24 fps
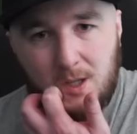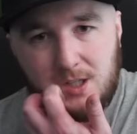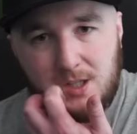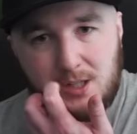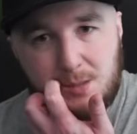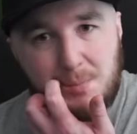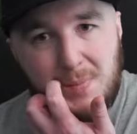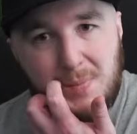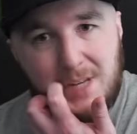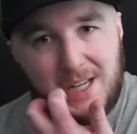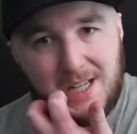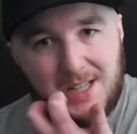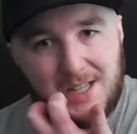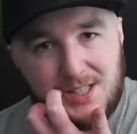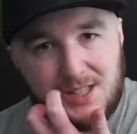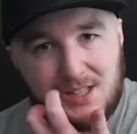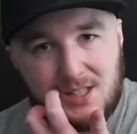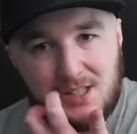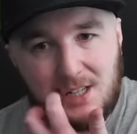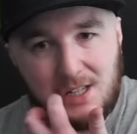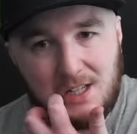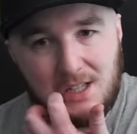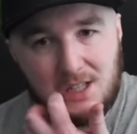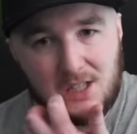
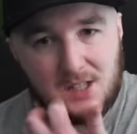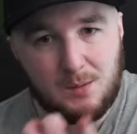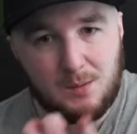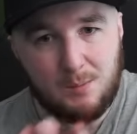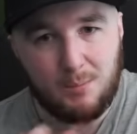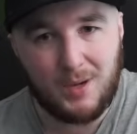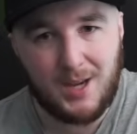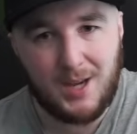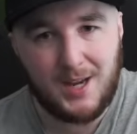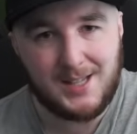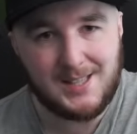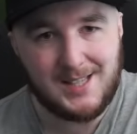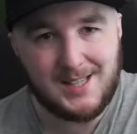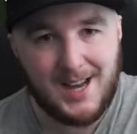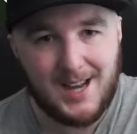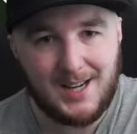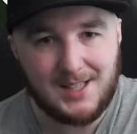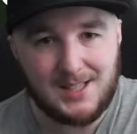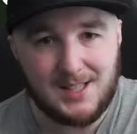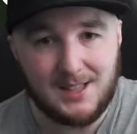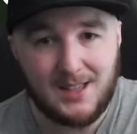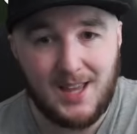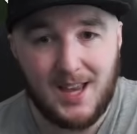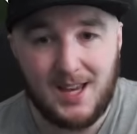minutes into some players'
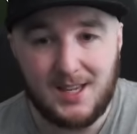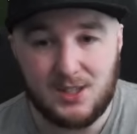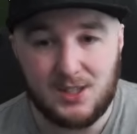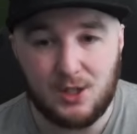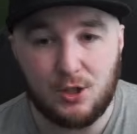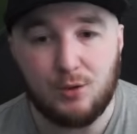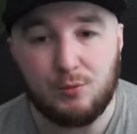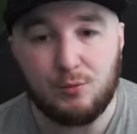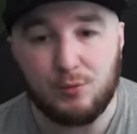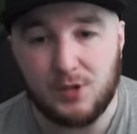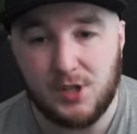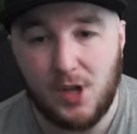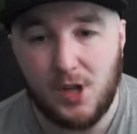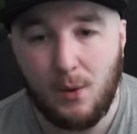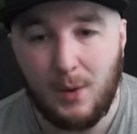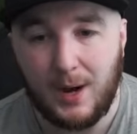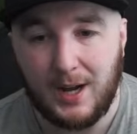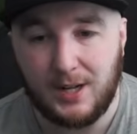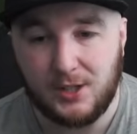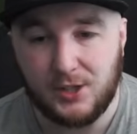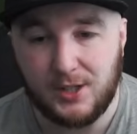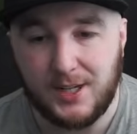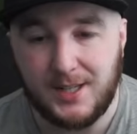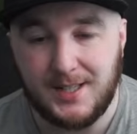legs, and that is a good result,
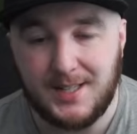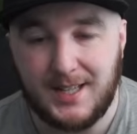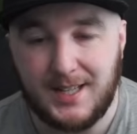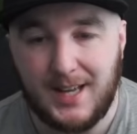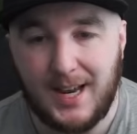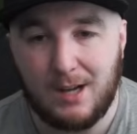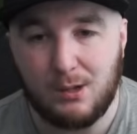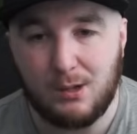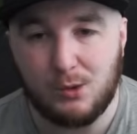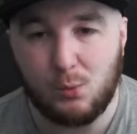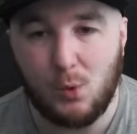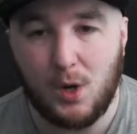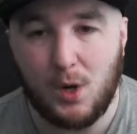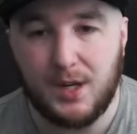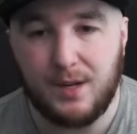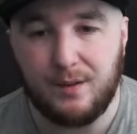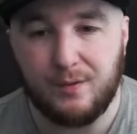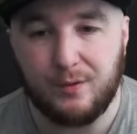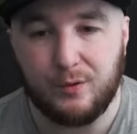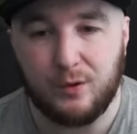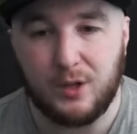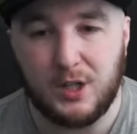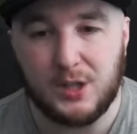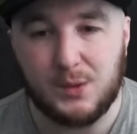actually. Diaw's won
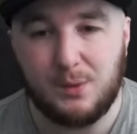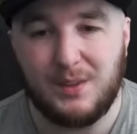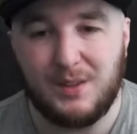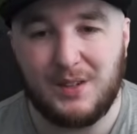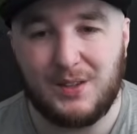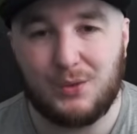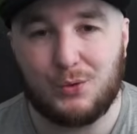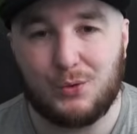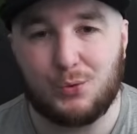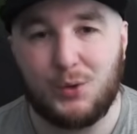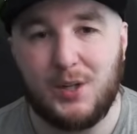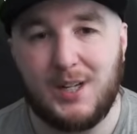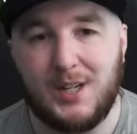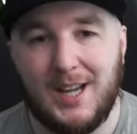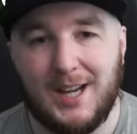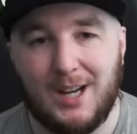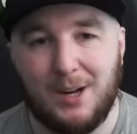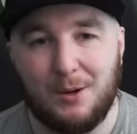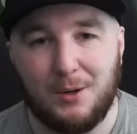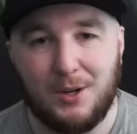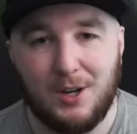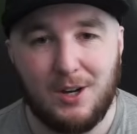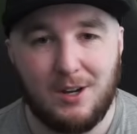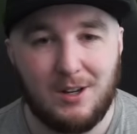it for us. We've had 3
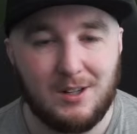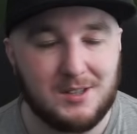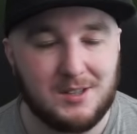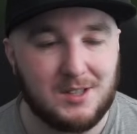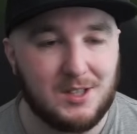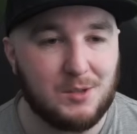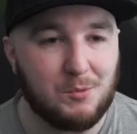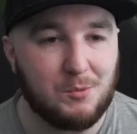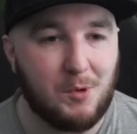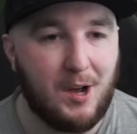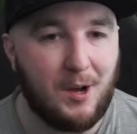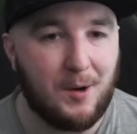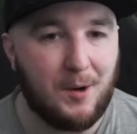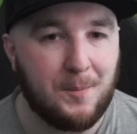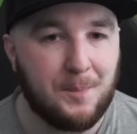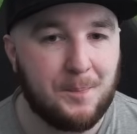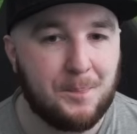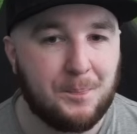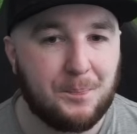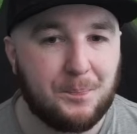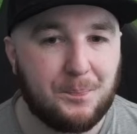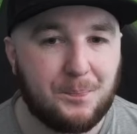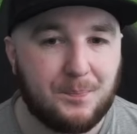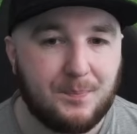yellow cards as well.
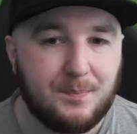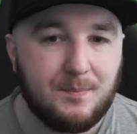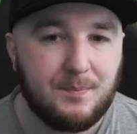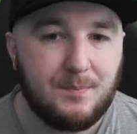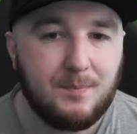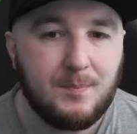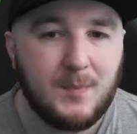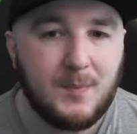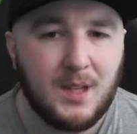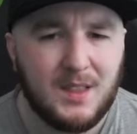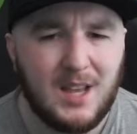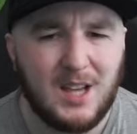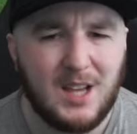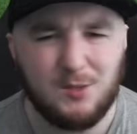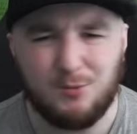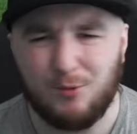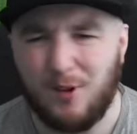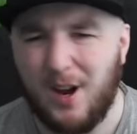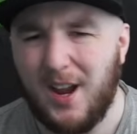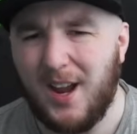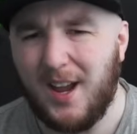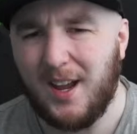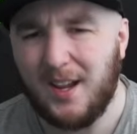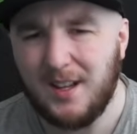That's
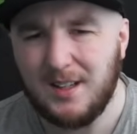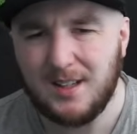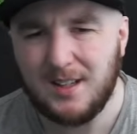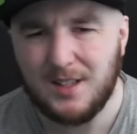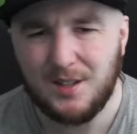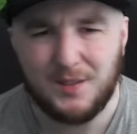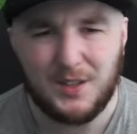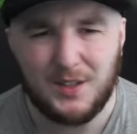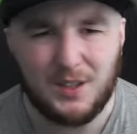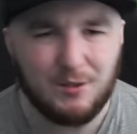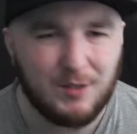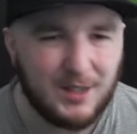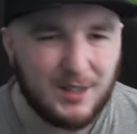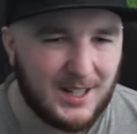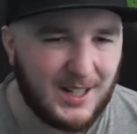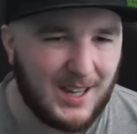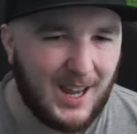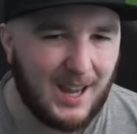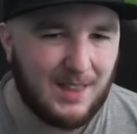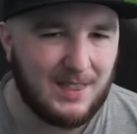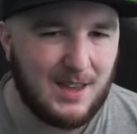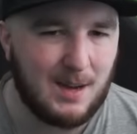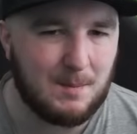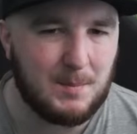rare. I don't think you really
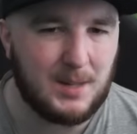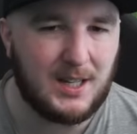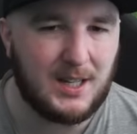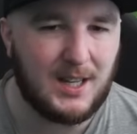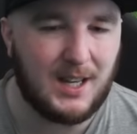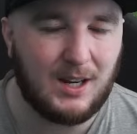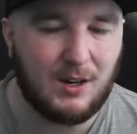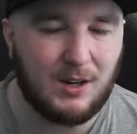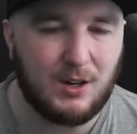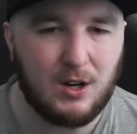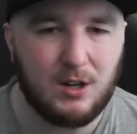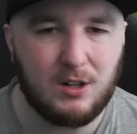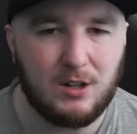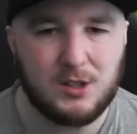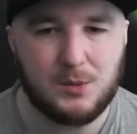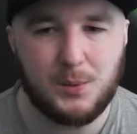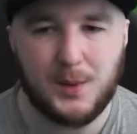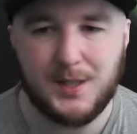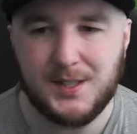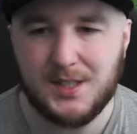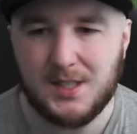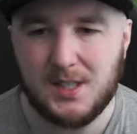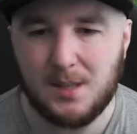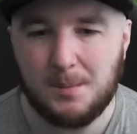get that many yellow cards
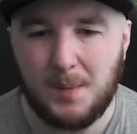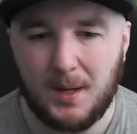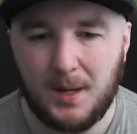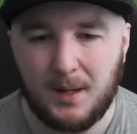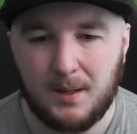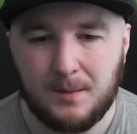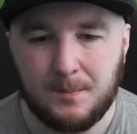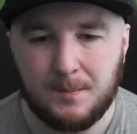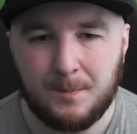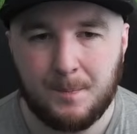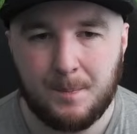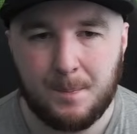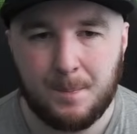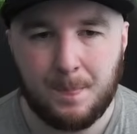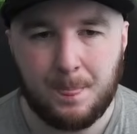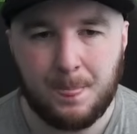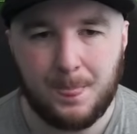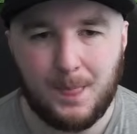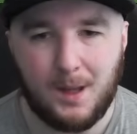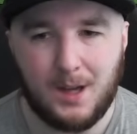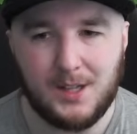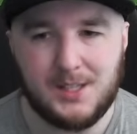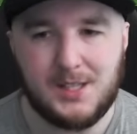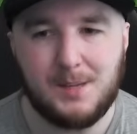when simming.
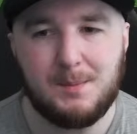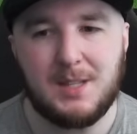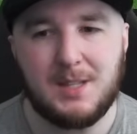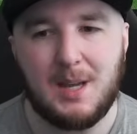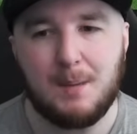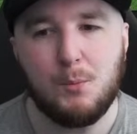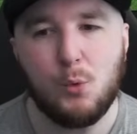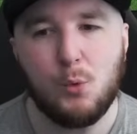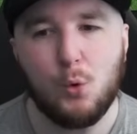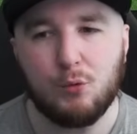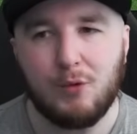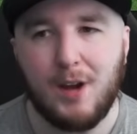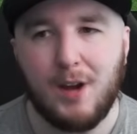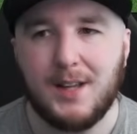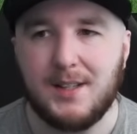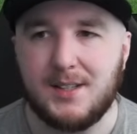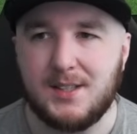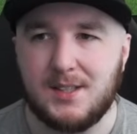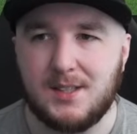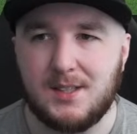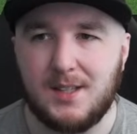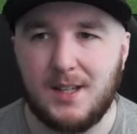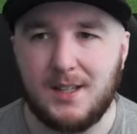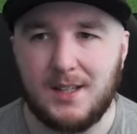I seem to get more
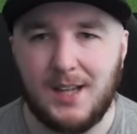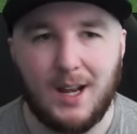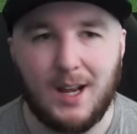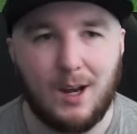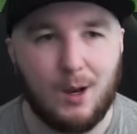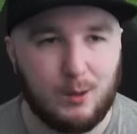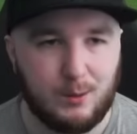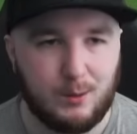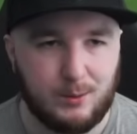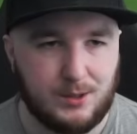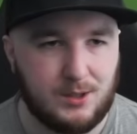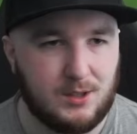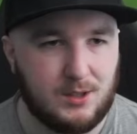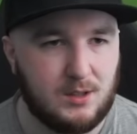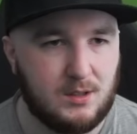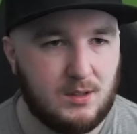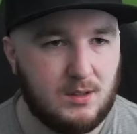reds than yellows.